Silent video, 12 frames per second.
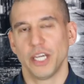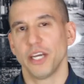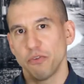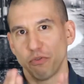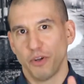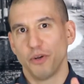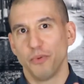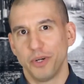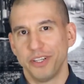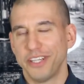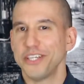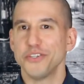they get in front of one
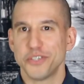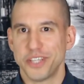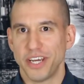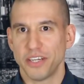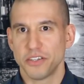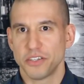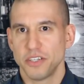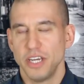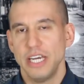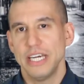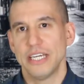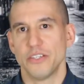of these things
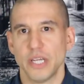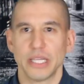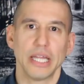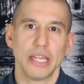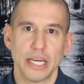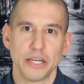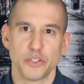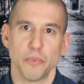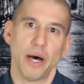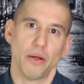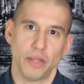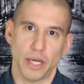is that they think it's
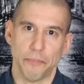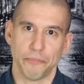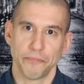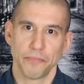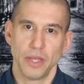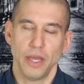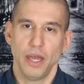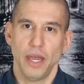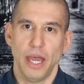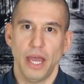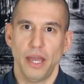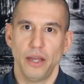about them.
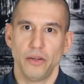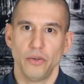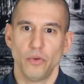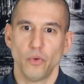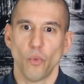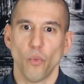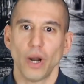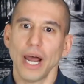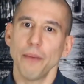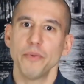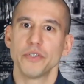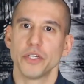And what
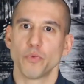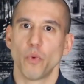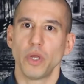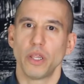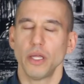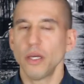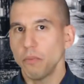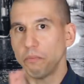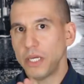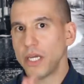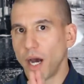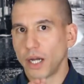happens is when we think
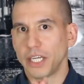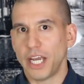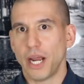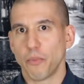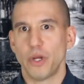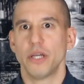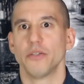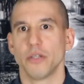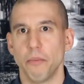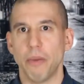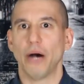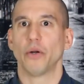being on camera is
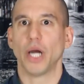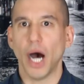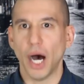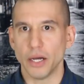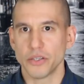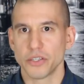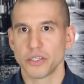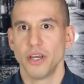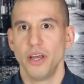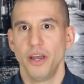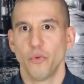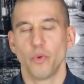about us,
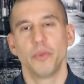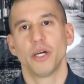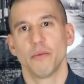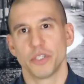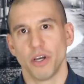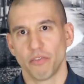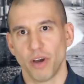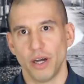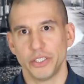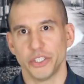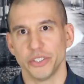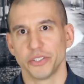we become
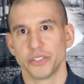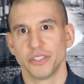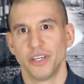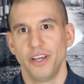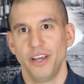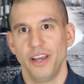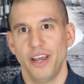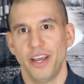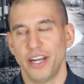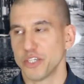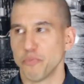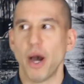self-conscious.
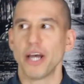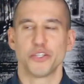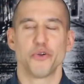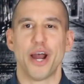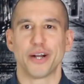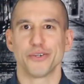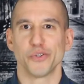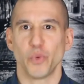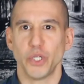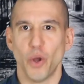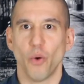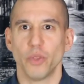And as Meisner actors,
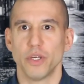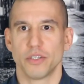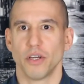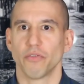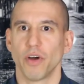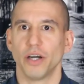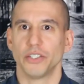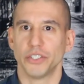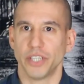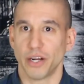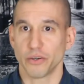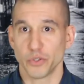we know that
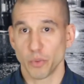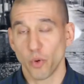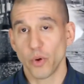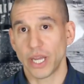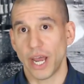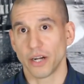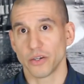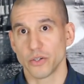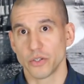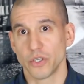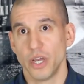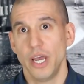self-conscious actors are boring
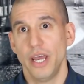actors.